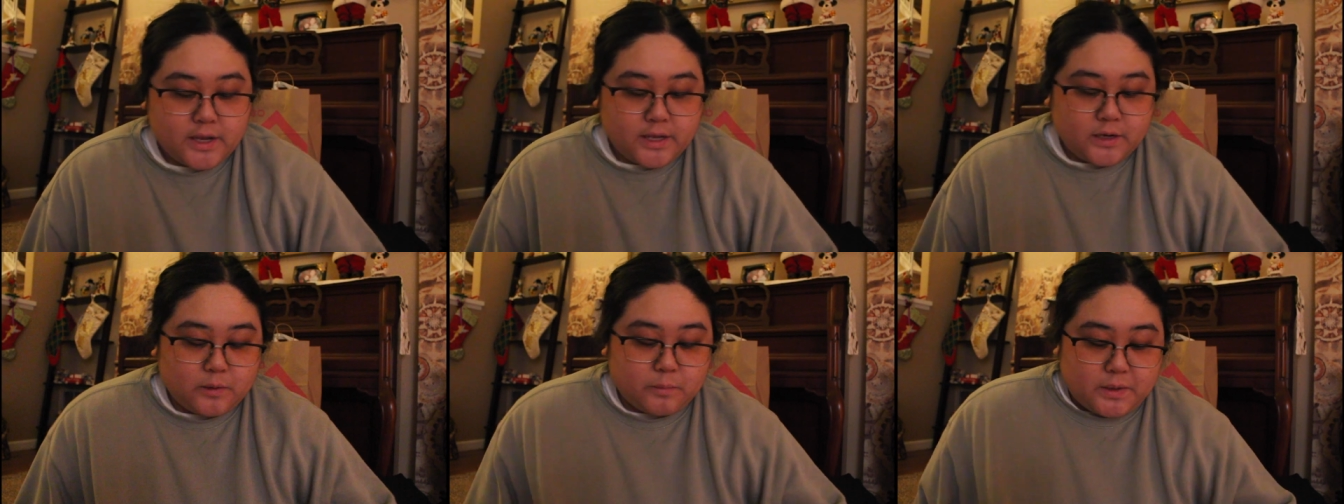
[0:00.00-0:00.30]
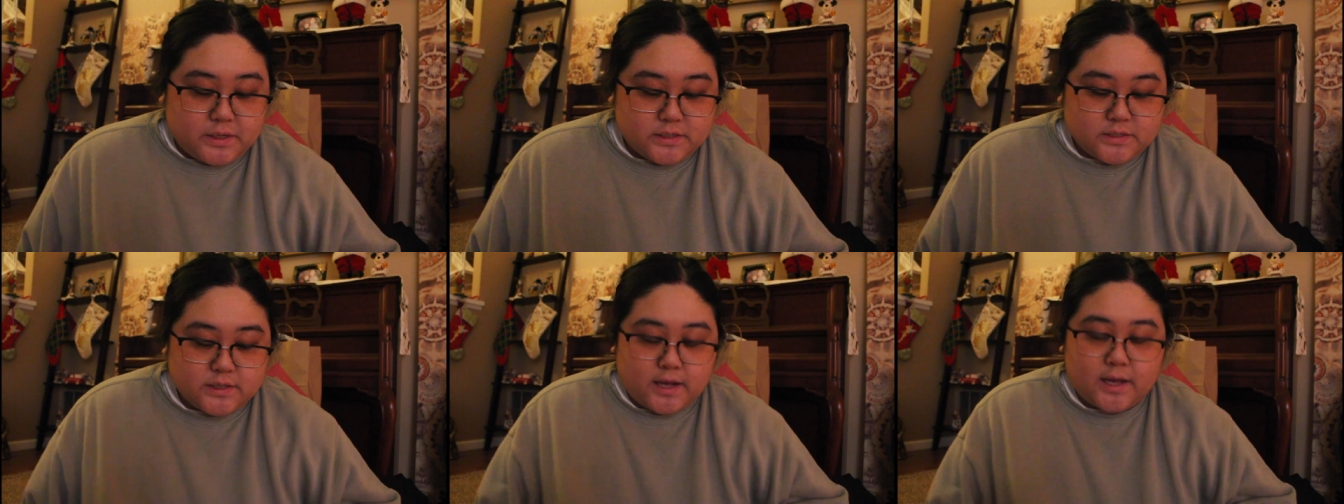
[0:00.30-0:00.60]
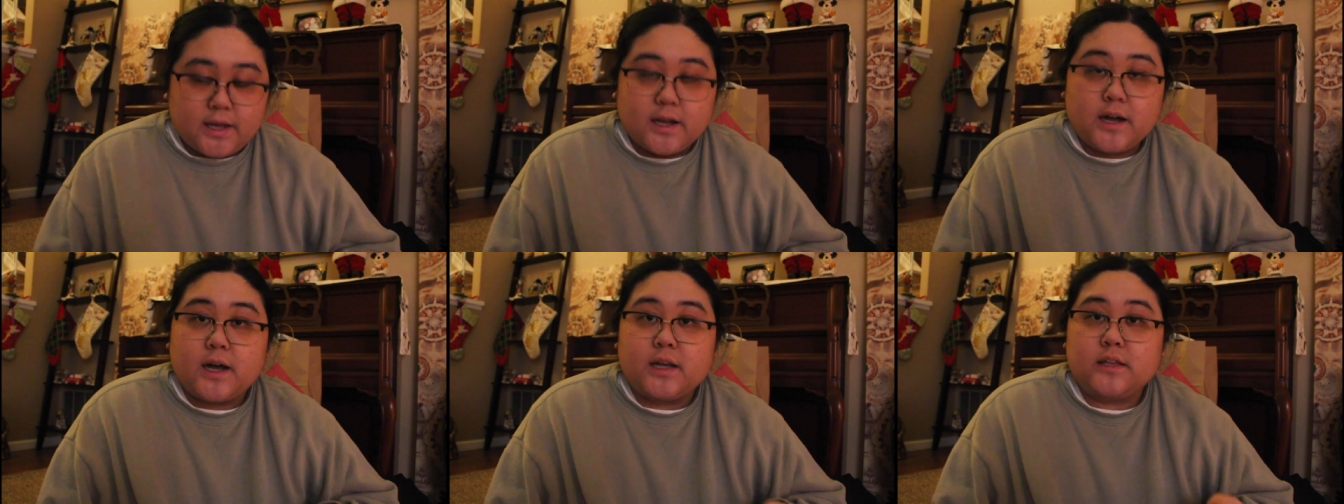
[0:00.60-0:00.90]
Anyways,
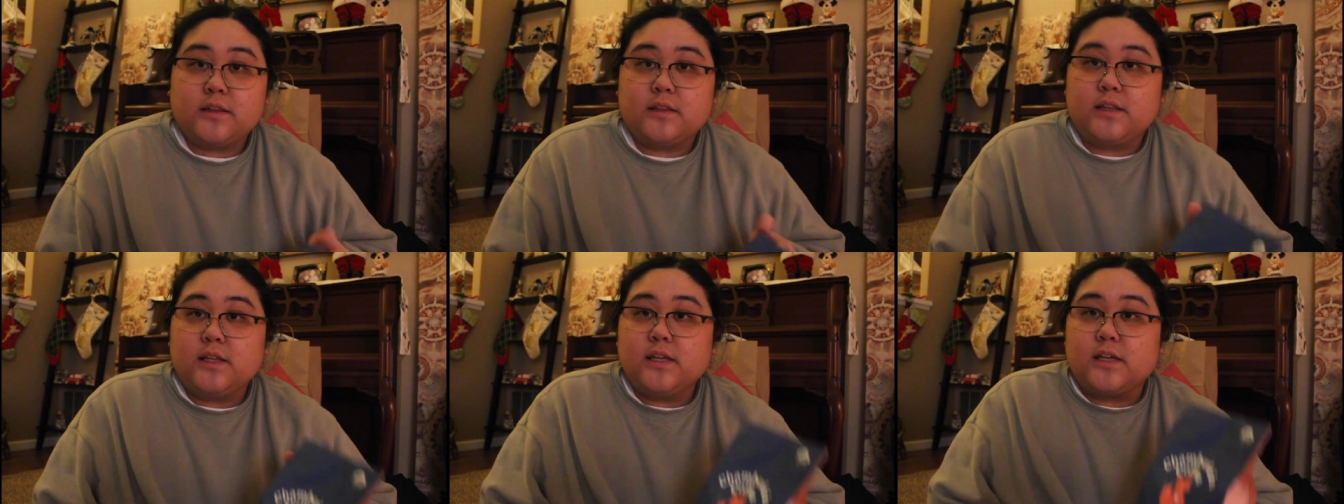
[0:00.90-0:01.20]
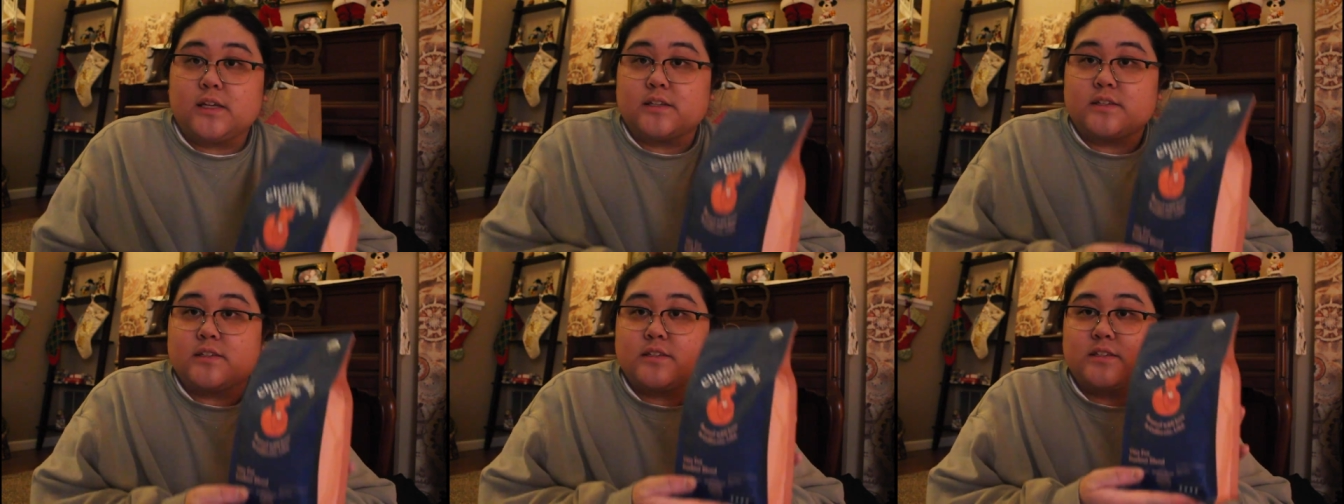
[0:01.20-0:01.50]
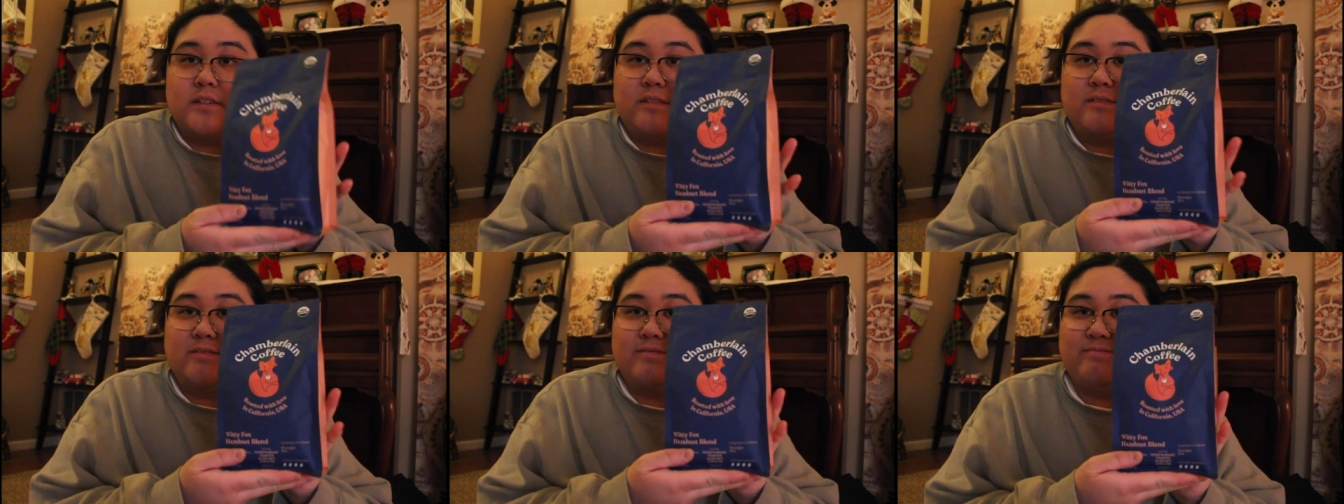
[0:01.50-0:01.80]
I got
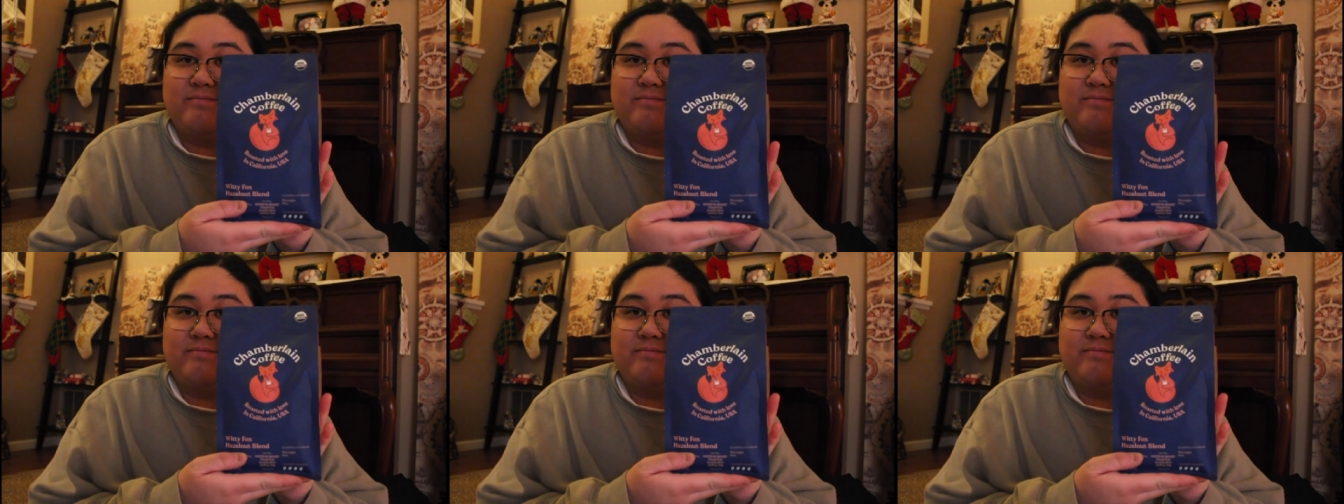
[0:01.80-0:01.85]
this.